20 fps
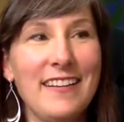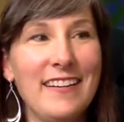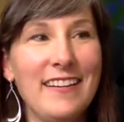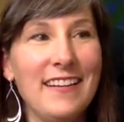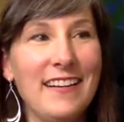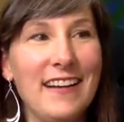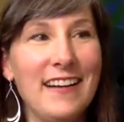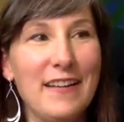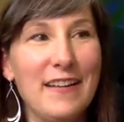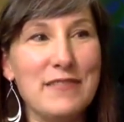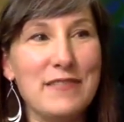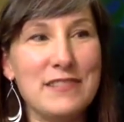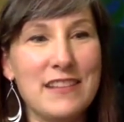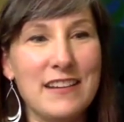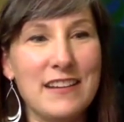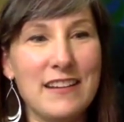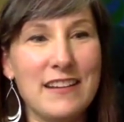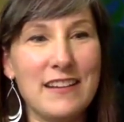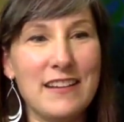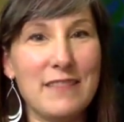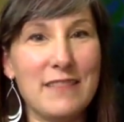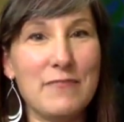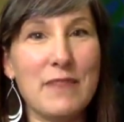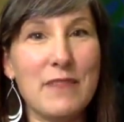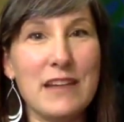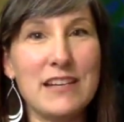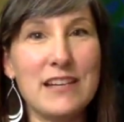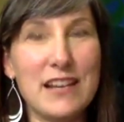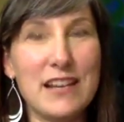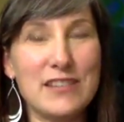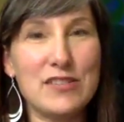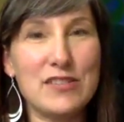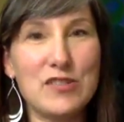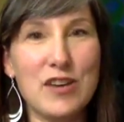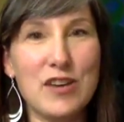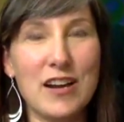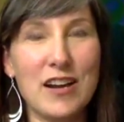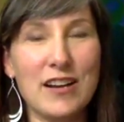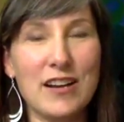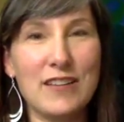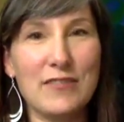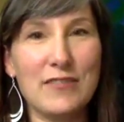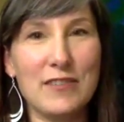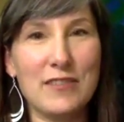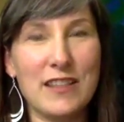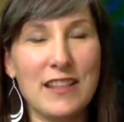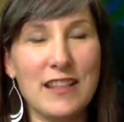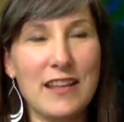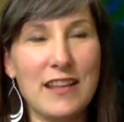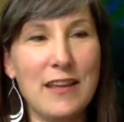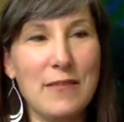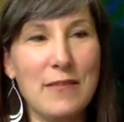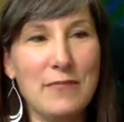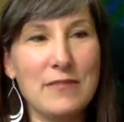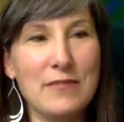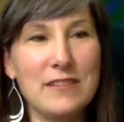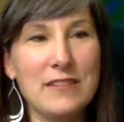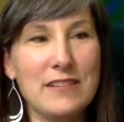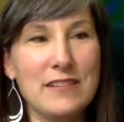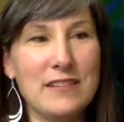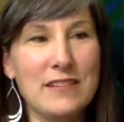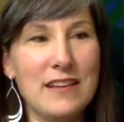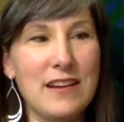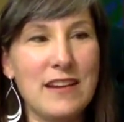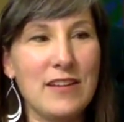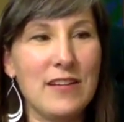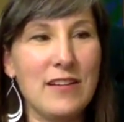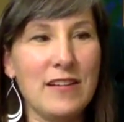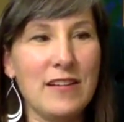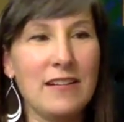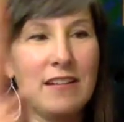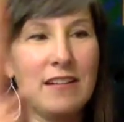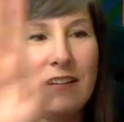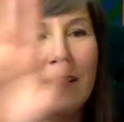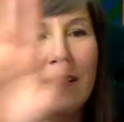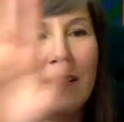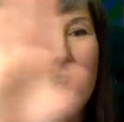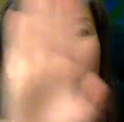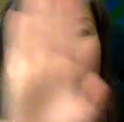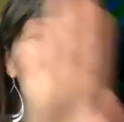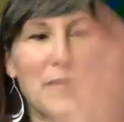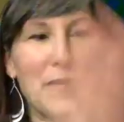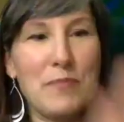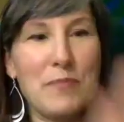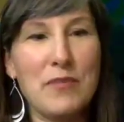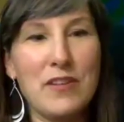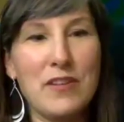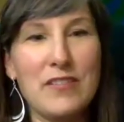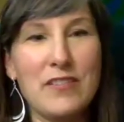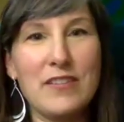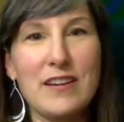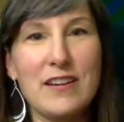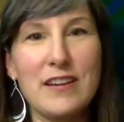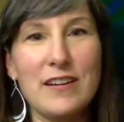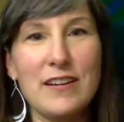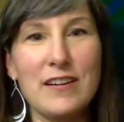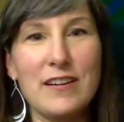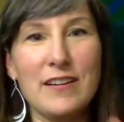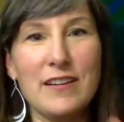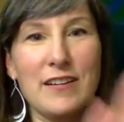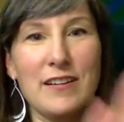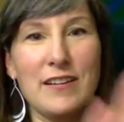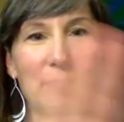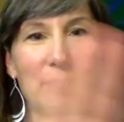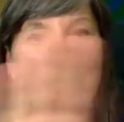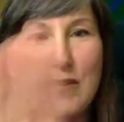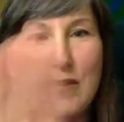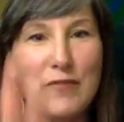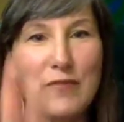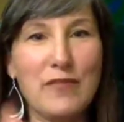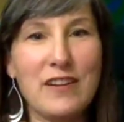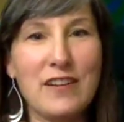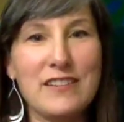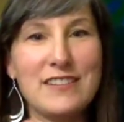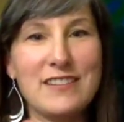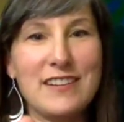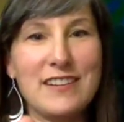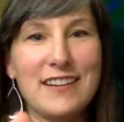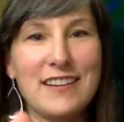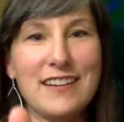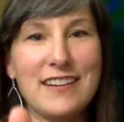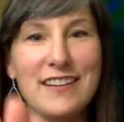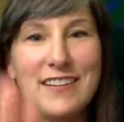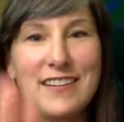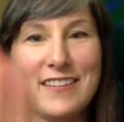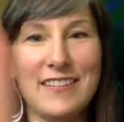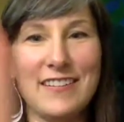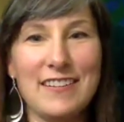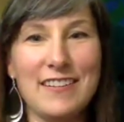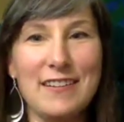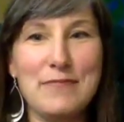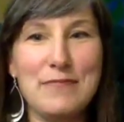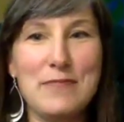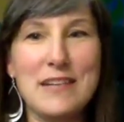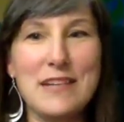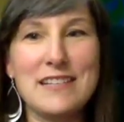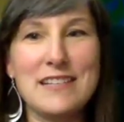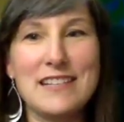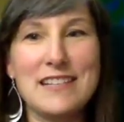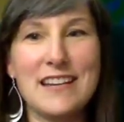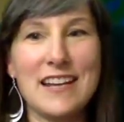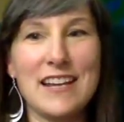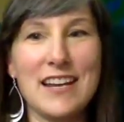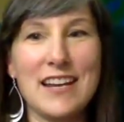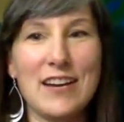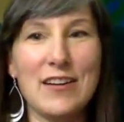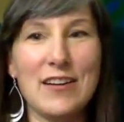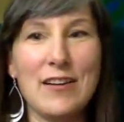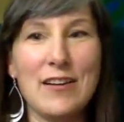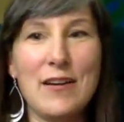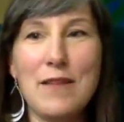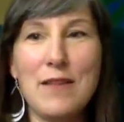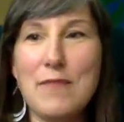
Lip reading: I was in my dad's truck with him here, my brother here, my friend sitting here, me sitting here.